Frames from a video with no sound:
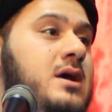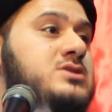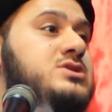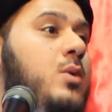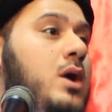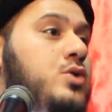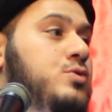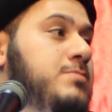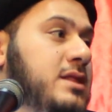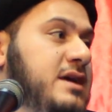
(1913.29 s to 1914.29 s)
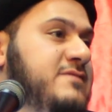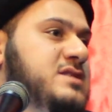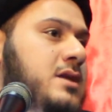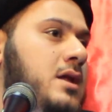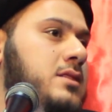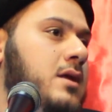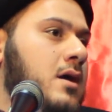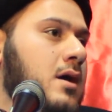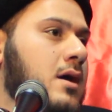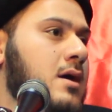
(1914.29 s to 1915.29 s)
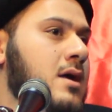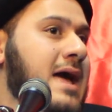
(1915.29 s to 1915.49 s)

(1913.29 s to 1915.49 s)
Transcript: is the one who believes in Allah